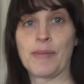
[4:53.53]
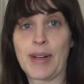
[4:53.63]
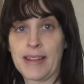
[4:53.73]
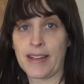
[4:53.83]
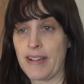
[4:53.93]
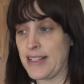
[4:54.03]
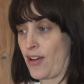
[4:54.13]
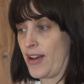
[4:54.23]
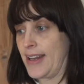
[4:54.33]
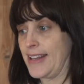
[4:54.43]
when there is
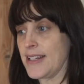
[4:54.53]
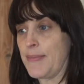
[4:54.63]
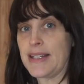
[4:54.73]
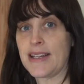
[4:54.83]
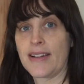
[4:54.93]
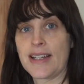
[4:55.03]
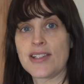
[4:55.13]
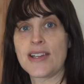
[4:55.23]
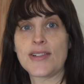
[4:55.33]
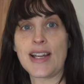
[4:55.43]
ironing to be done,
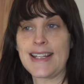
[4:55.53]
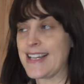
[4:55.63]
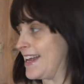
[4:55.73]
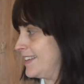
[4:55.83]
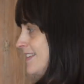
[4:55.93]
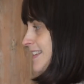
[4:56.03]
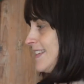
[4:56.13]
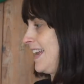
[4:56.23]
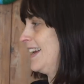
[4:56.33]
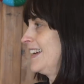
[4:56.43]
it's usually Dan that
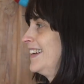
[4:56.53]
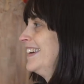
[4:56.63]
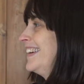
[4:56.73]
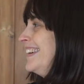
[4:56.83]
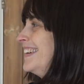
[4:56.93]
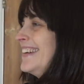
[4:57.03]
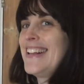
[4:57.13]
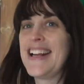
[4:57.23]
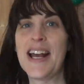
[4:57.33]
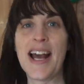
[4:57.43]
does it.
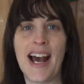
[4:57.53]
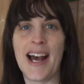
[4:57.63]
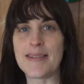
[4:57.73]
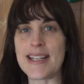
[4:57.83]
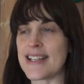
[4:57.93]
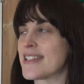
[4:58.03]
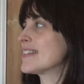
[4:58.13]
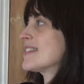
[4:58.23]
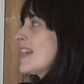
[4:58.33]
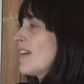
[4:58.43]
Uh, Dan's
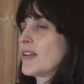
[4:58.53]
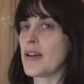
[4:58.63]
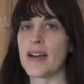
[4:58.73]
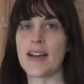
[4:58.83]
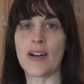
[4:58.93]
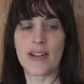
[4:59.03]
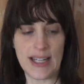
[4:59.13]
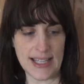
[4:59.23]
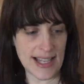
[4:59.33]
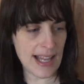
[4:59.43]
just on a on
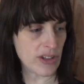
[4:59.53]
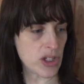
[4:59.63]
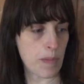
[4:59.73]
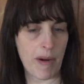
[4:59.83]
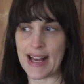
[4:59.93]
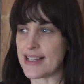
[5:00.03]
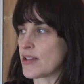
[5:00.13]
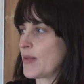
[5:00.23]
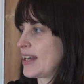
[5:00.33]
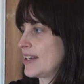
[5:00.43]
his lunch break,
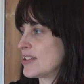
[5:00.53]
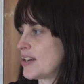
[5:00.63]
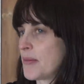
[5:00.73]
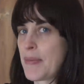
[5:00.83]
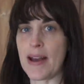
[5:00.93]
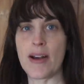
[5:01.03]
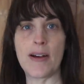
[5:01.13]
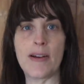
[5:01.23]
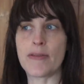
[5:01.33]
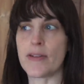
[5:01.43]
so we're going to do a bit of